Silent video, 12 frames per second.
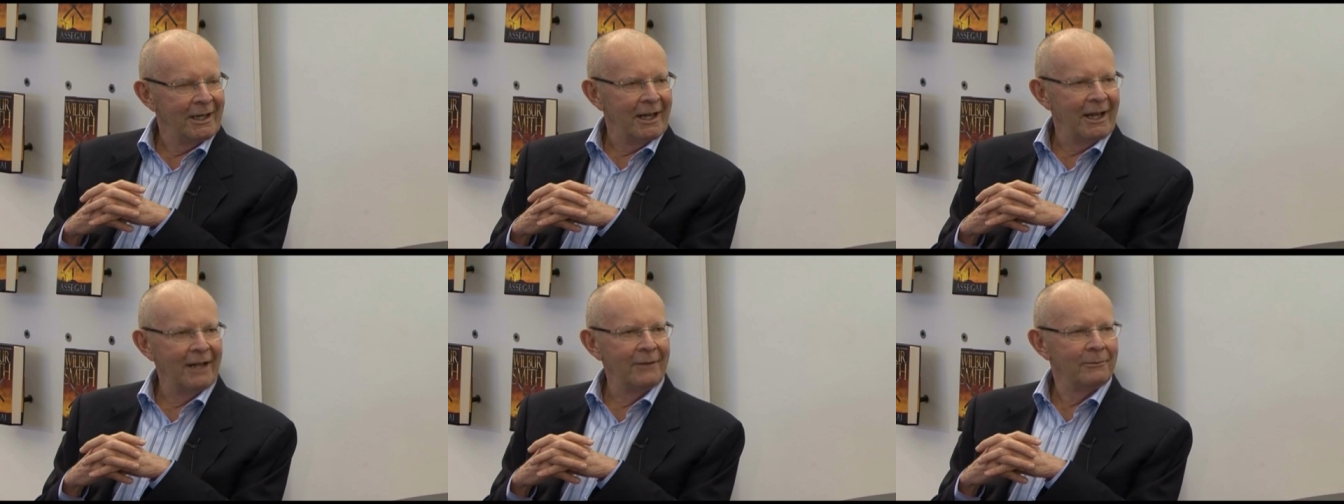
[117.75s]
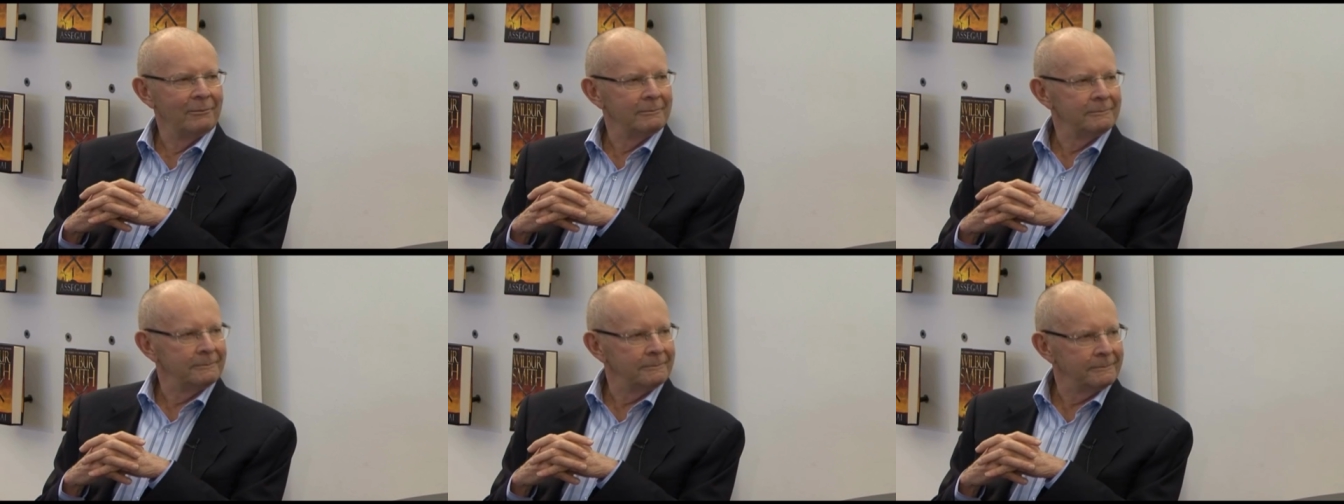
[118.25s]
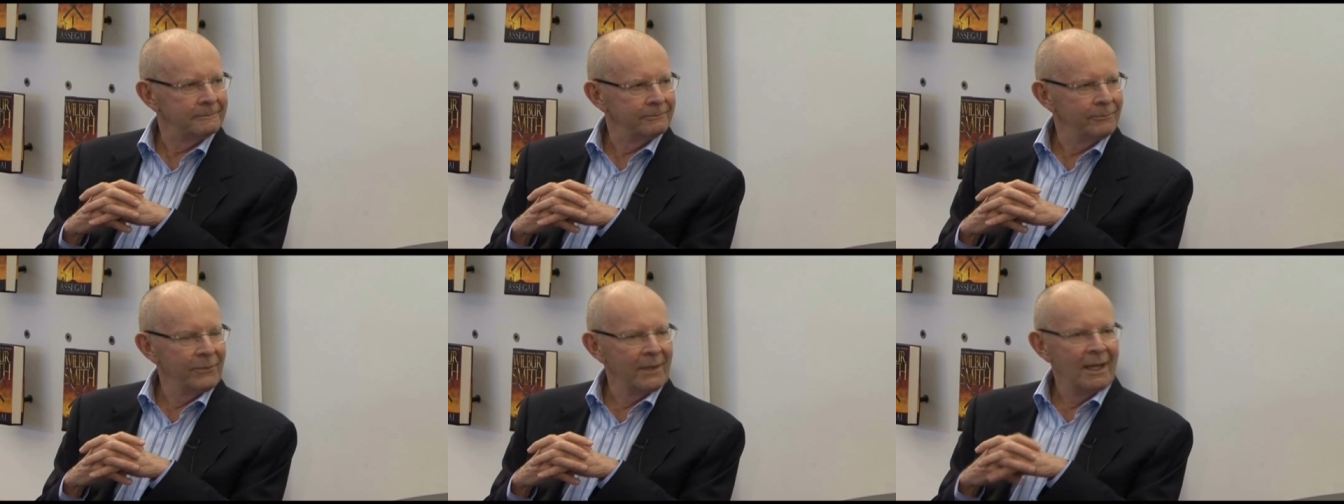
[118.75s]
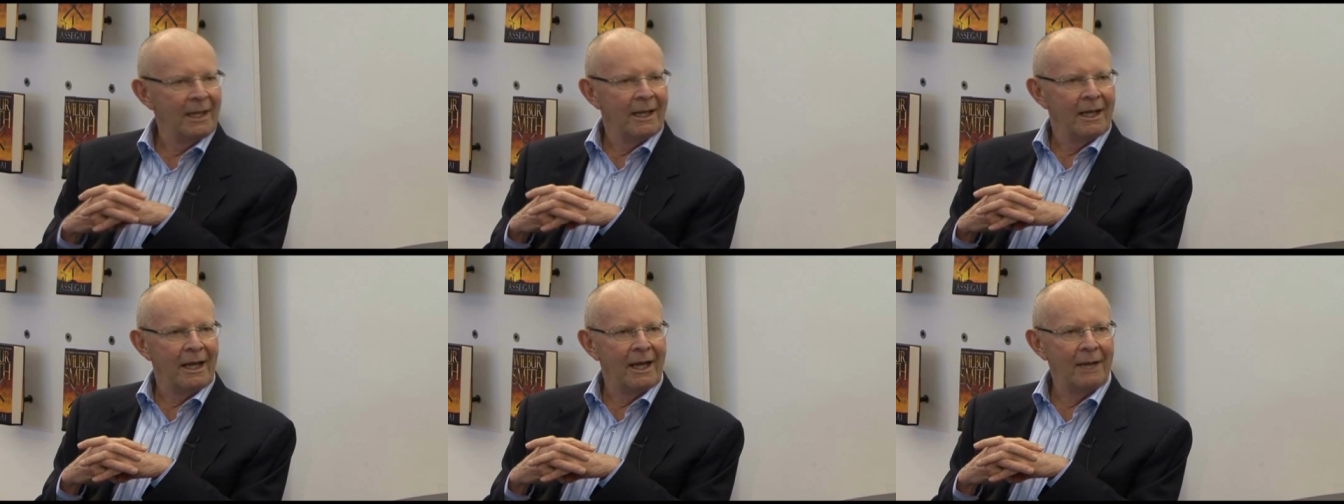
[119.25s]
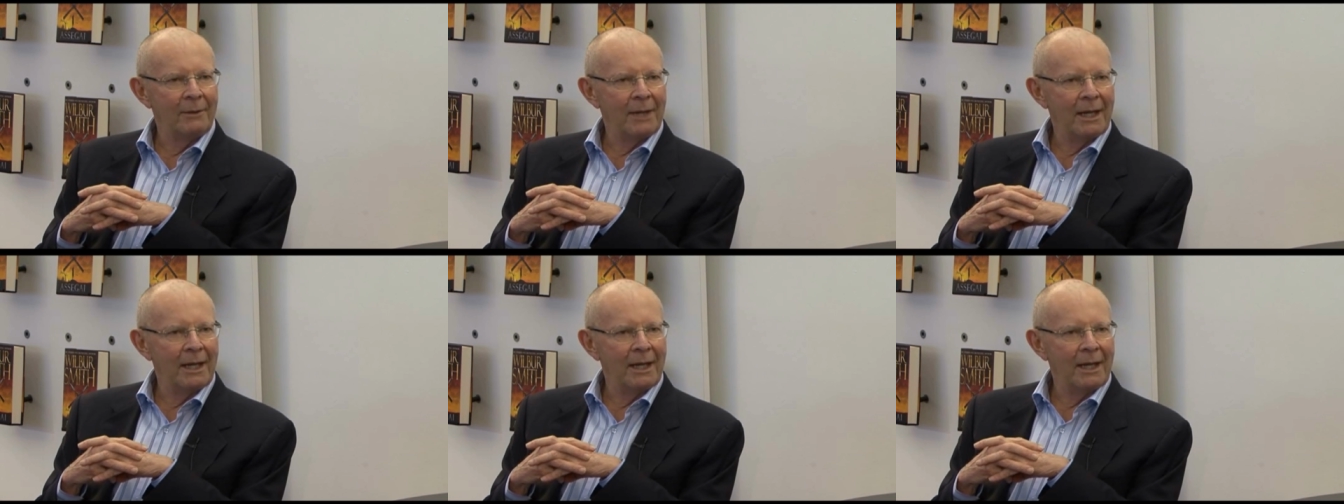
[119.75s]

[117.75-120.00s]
And where and did you go to school? Remind me. I,